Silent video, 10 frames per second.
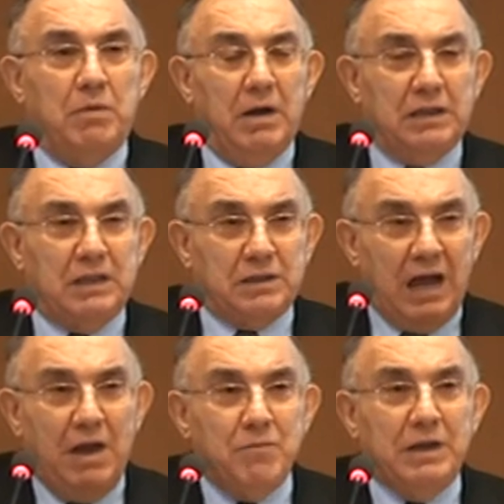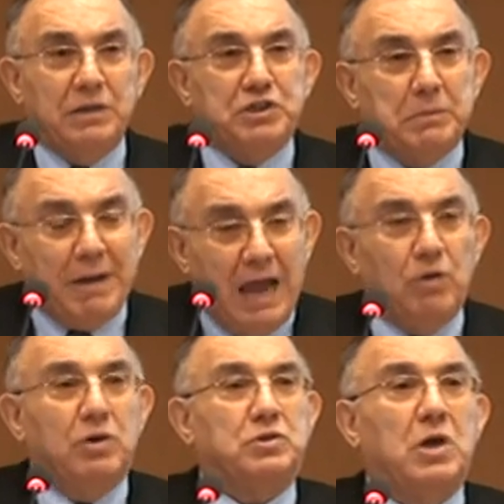at the time when Japan
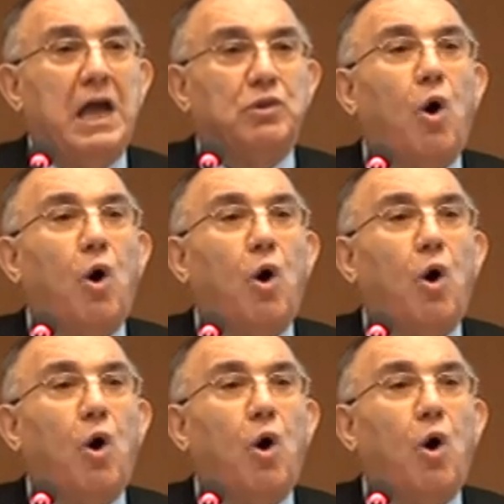also had